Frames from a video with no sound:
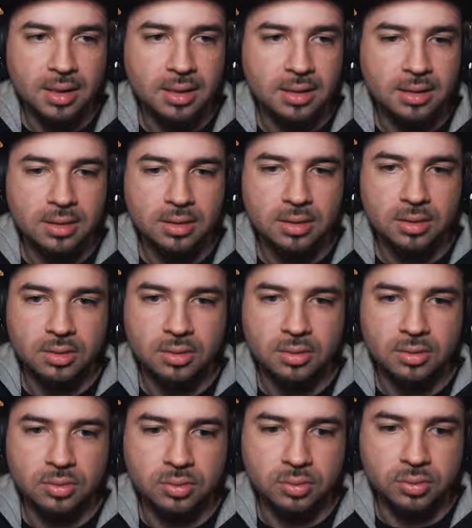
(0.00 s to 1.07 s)

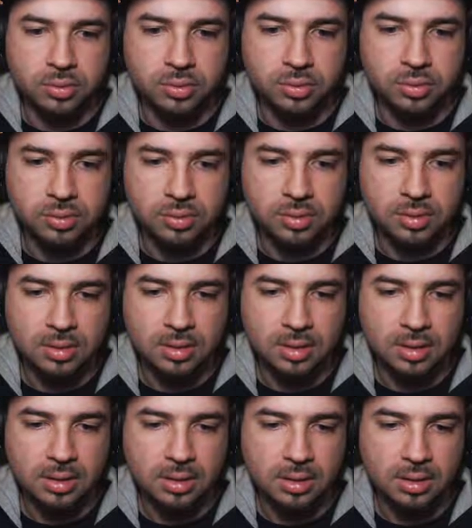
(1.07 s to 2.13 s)

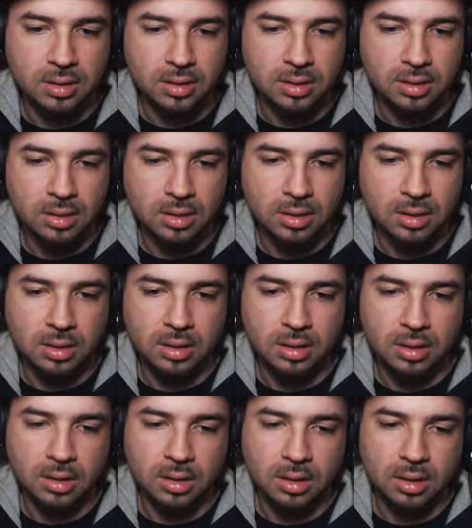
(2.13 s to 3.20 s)

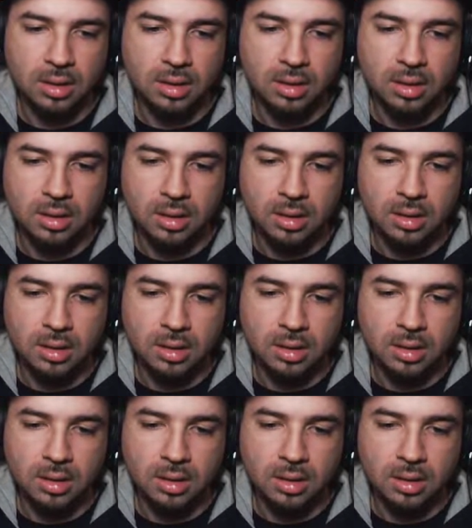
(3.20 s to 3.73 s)
Nobody speaks.